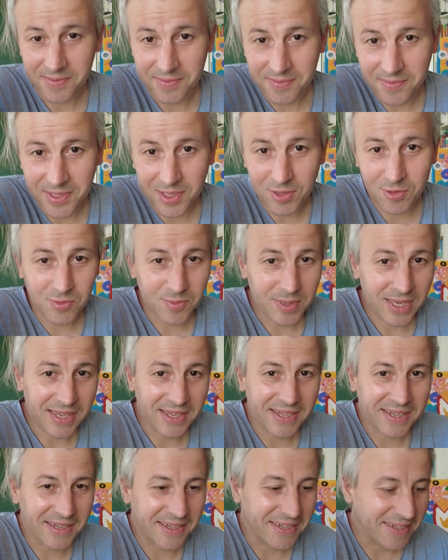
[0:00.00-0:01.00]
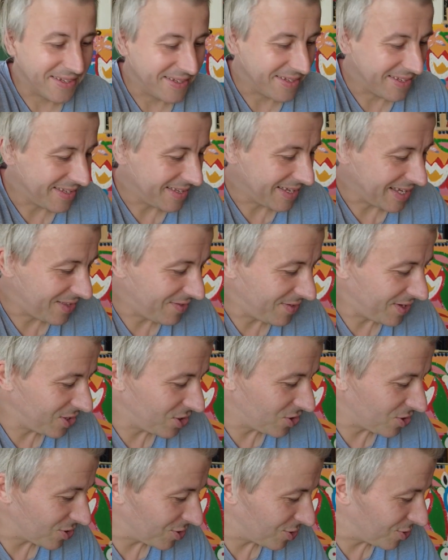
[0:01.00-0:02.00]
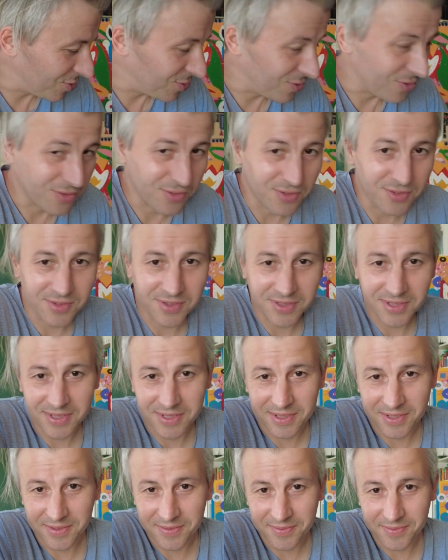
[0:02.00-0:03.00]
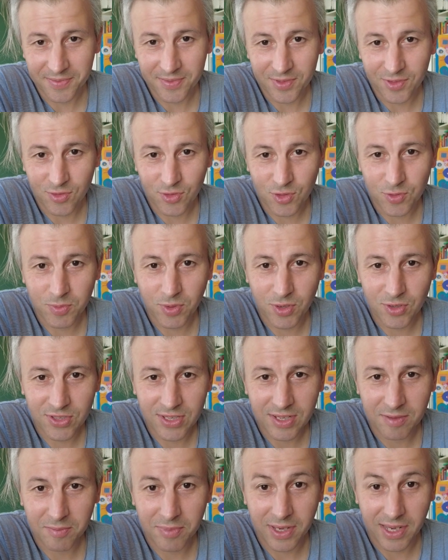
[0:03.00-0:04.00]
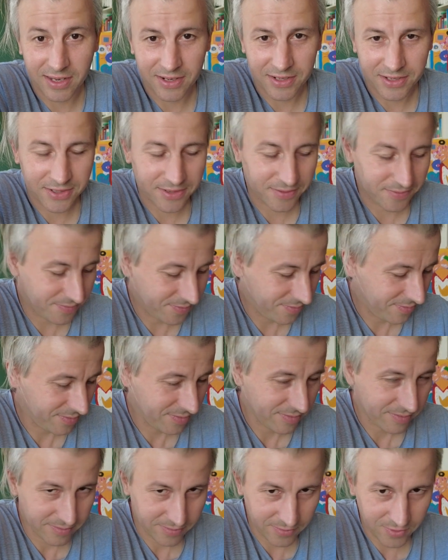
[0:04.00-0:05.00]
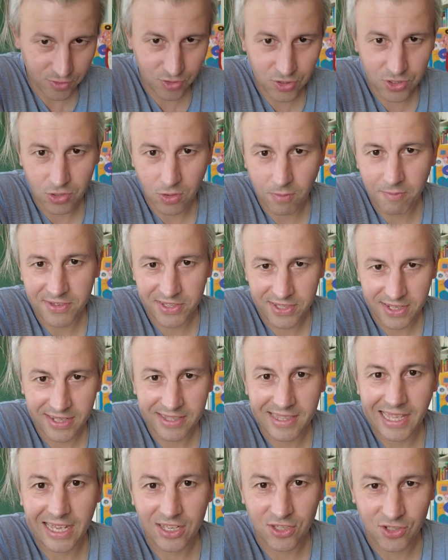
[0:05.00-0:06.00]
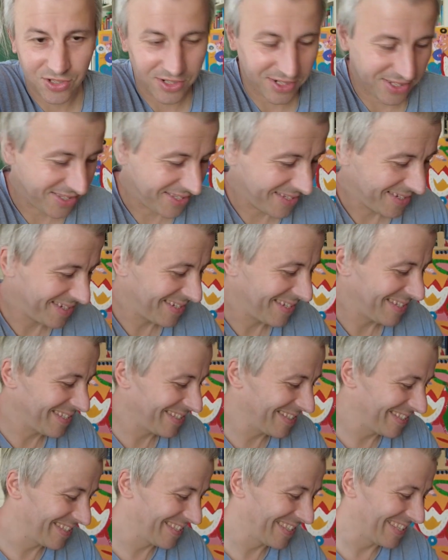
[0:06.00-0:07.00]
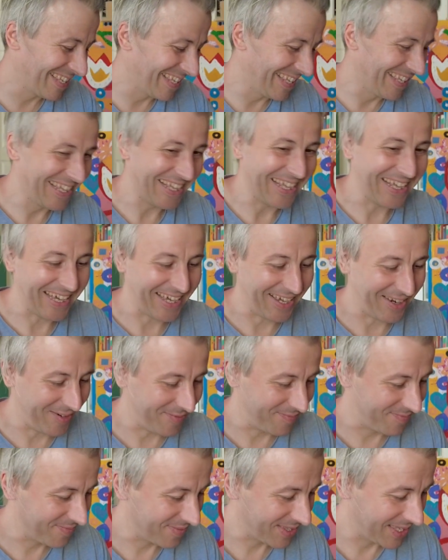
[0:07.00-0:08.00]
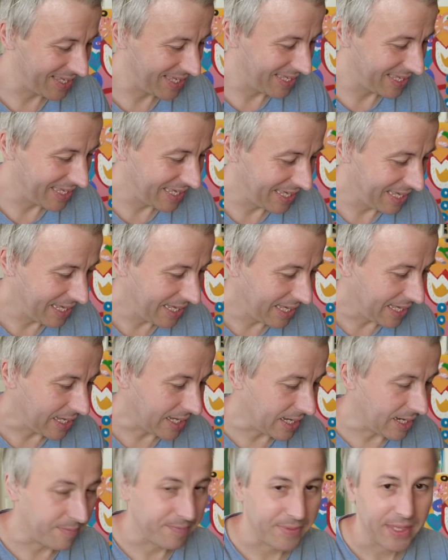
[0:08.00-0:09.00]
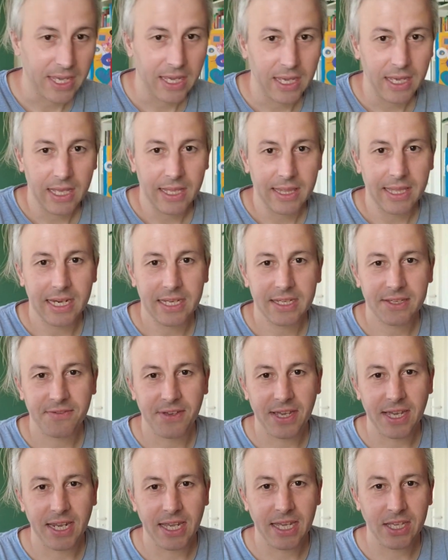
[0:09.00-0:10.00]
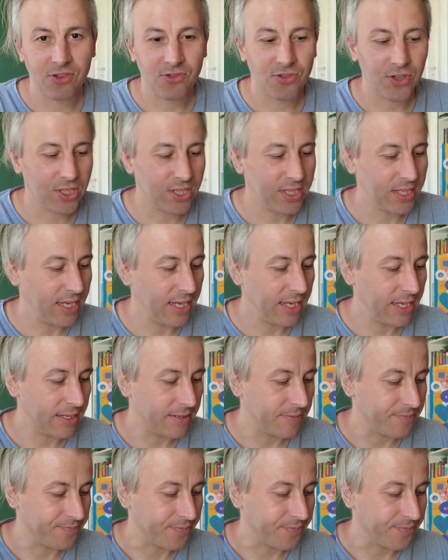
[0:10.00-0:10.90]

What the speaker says: me to make a adventure to spot some bears, which is obviously dangerous. I know. There is very interesting